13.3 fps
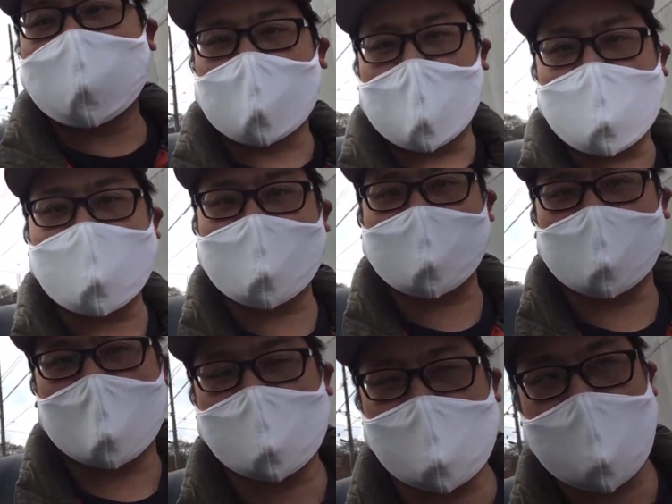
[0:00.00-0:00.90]
to like
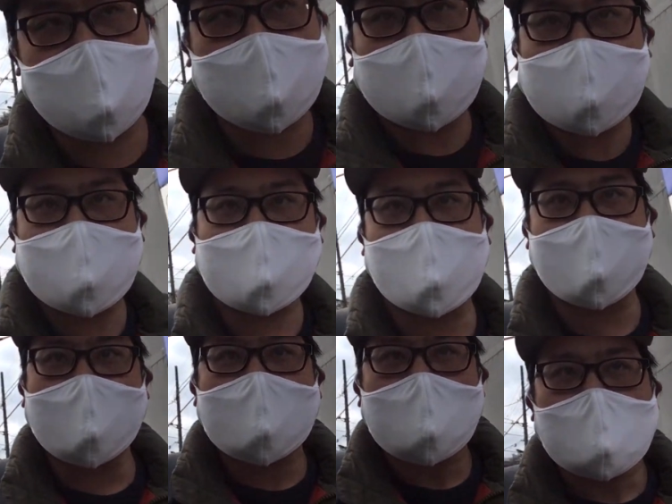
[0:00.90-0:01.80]
6.
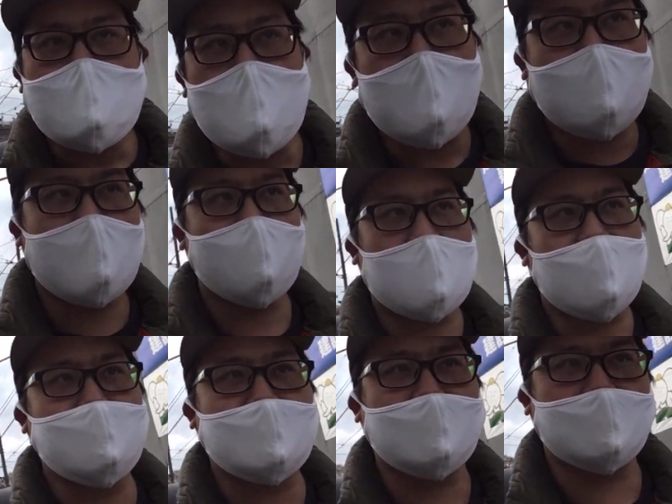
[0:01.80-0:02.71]

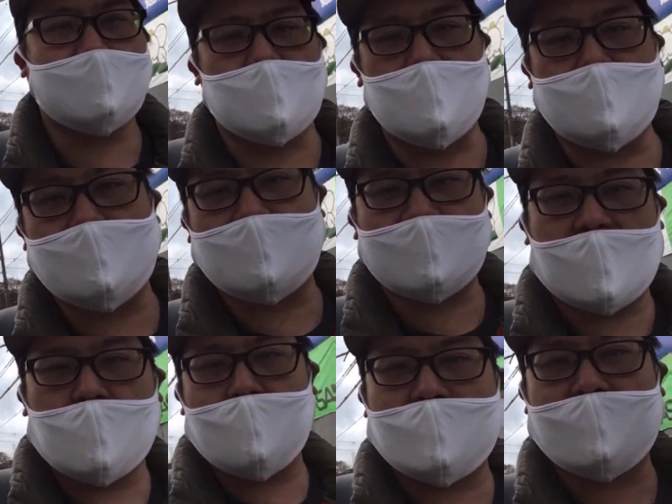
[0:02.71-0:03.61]
Sometimes they'll
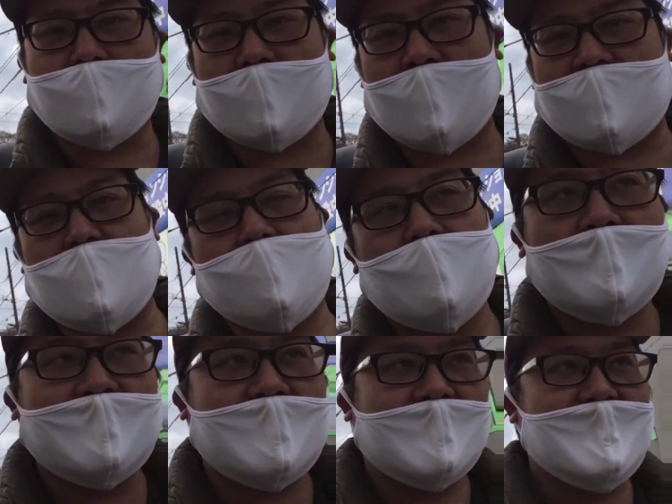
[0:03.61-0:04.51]
stay open till 8.
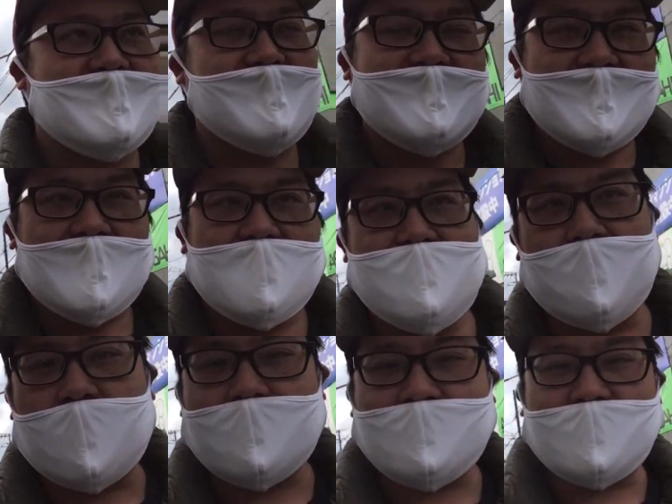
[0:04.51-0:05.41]

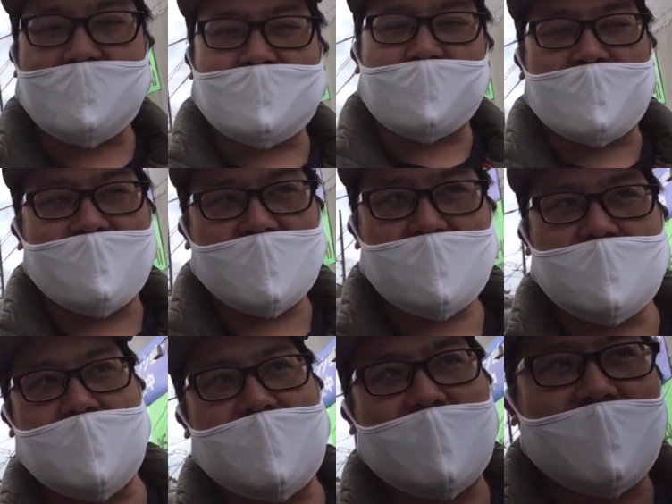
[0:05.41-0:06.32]
Sometimes you just don't give a
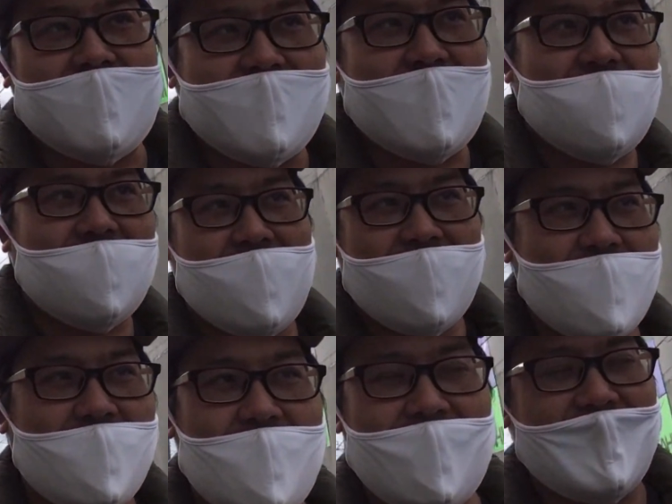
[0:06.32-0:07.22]
shit and then
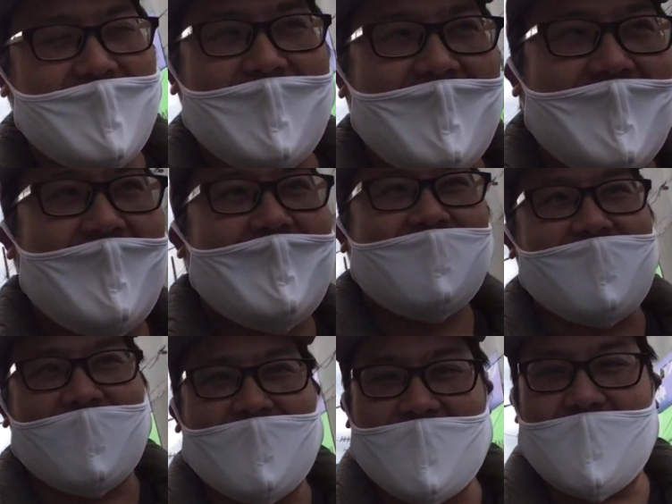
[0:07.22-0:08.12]

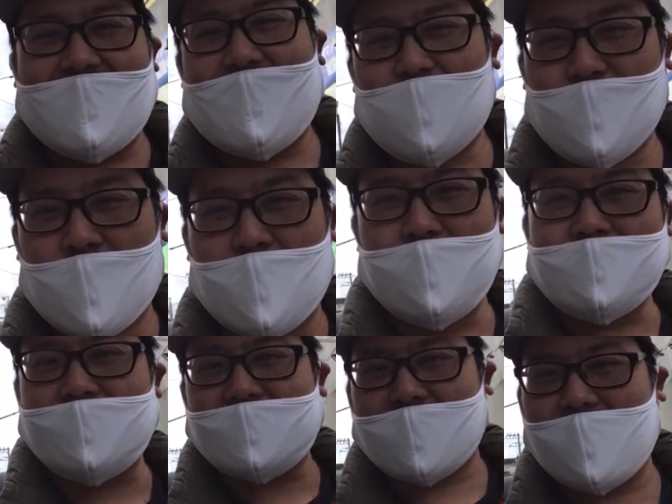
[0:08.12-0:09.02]
they
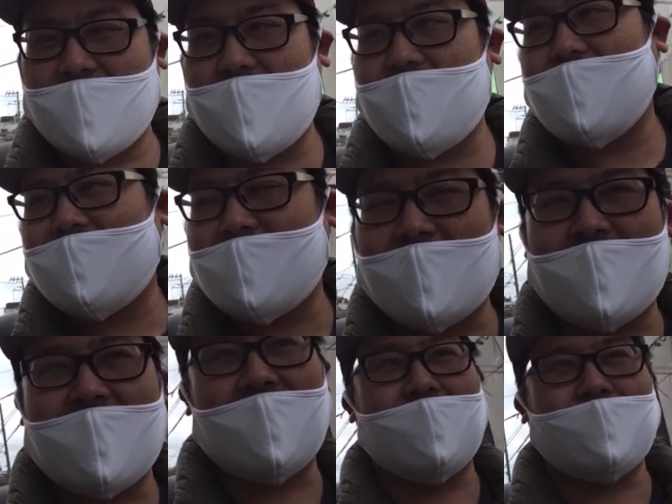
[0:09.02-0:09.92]
close
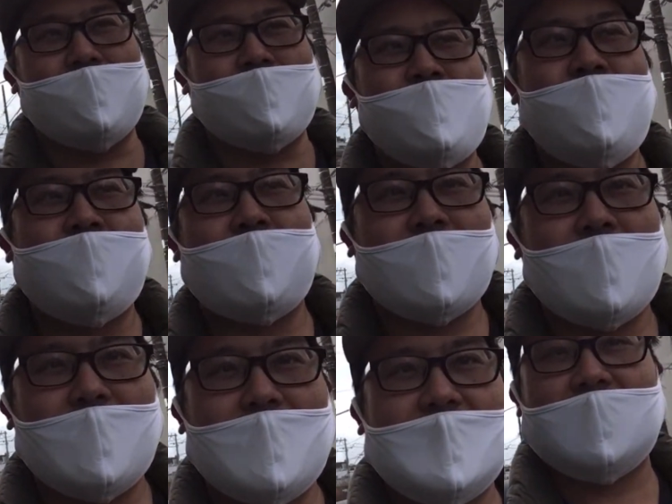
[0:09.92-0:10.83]

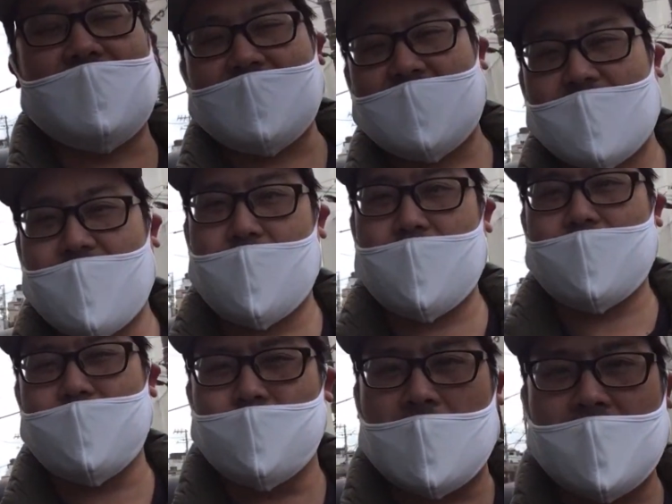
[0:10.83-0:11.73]
the
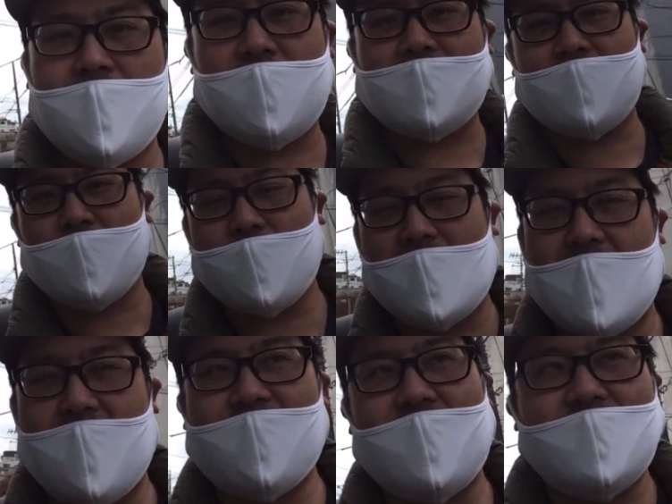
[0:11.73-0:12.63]
entire month that they'll be
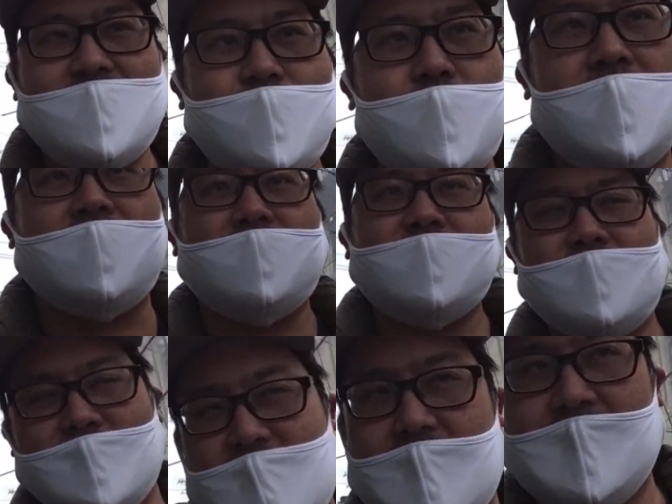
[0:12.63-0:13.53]
having this. But
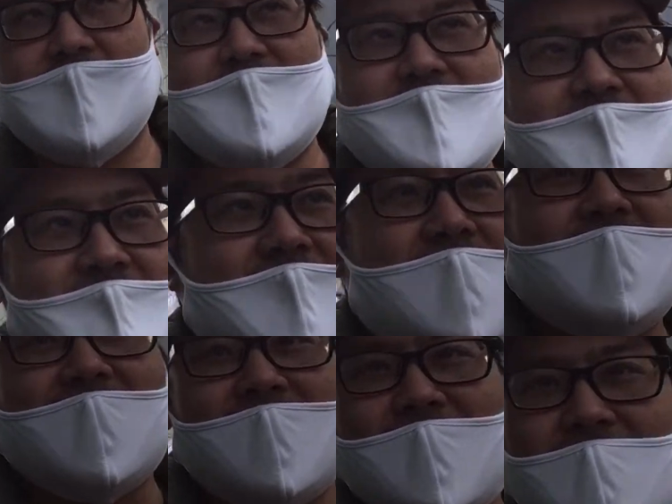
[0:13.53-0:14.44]

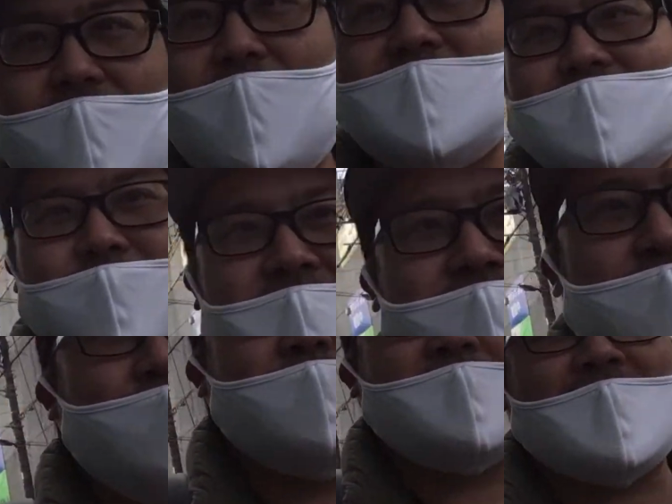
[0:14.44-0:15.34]
yeah, kind of makes it better
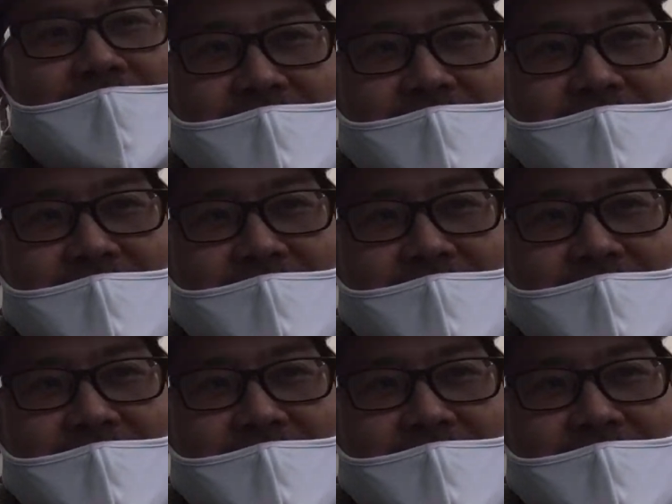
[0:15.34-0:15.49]
for me, I